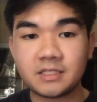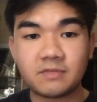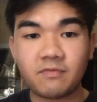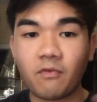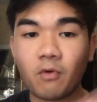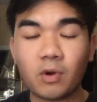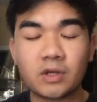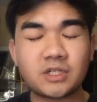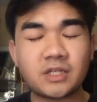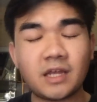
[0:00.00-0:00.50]

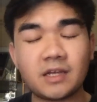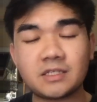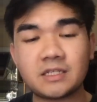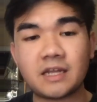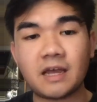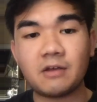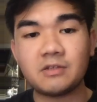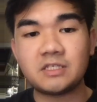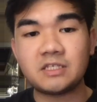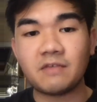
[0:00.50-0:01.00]
400,000
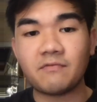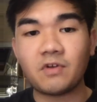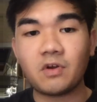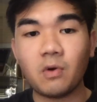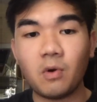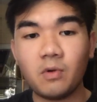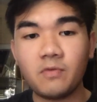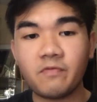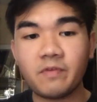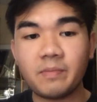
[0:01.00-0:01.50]
ounces of
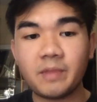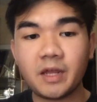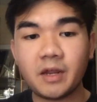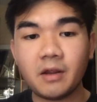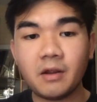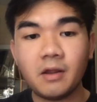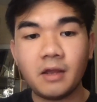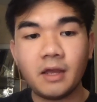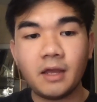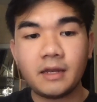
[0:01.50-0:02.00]
gold from
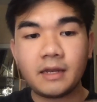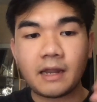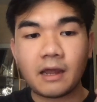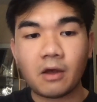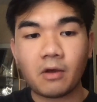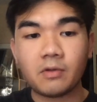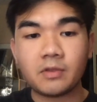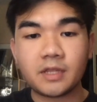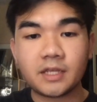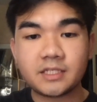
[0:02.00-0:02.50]
there.
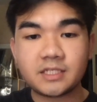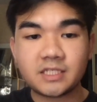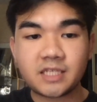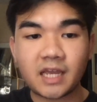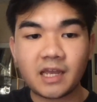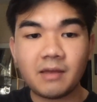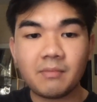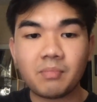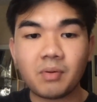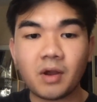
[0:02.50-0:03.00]
Now, the
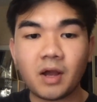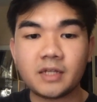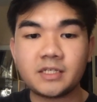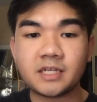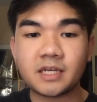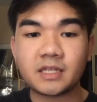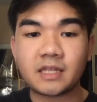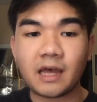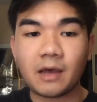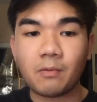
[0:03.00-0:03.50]
second
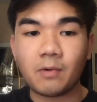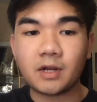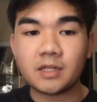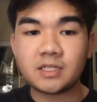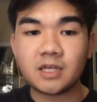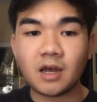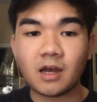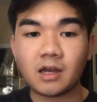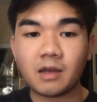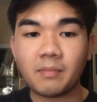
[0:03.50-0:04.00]
project that I want
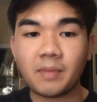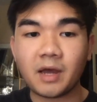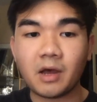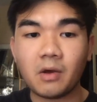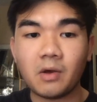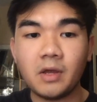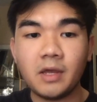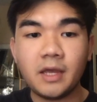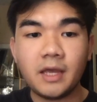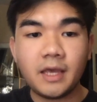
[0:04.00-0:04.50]
to talk
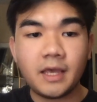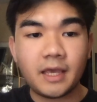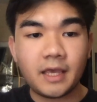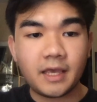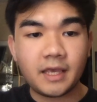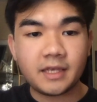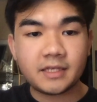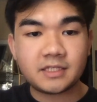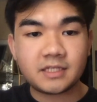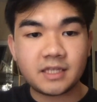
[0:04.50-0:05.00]
about
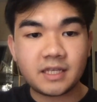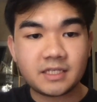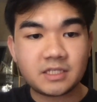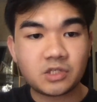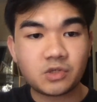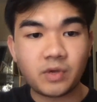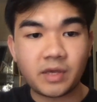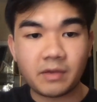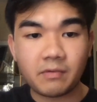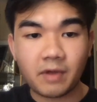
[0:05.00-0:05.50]
is this
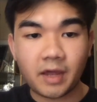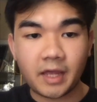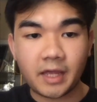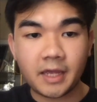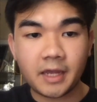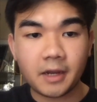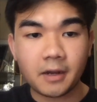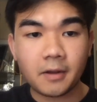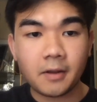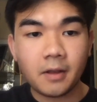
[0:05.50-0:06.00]
tweet right
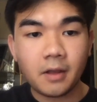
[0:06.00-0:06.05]
here,